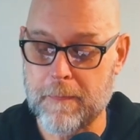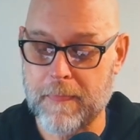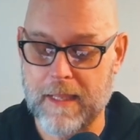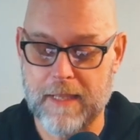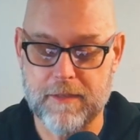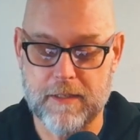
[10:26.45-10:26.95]

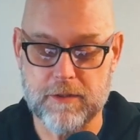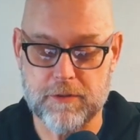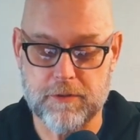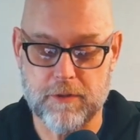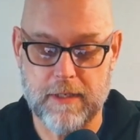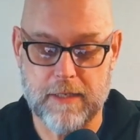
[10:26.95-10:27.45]
and then just
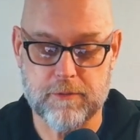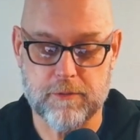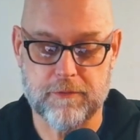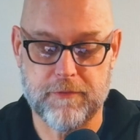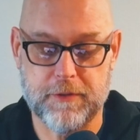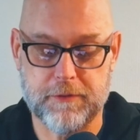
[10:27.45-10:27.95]
your natural
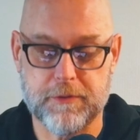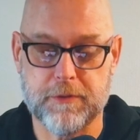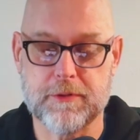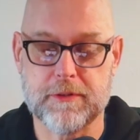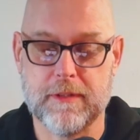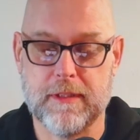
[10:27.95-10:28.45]
filters